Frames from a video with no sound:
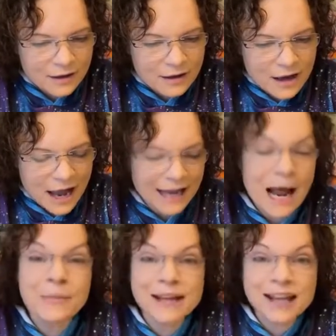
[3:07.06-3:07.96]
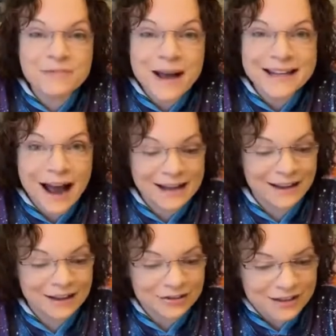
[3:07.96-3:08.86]
And I'm going to give mine
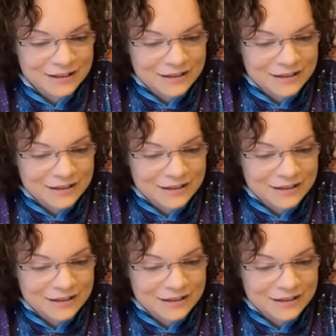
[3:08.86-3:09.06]
eyelashes.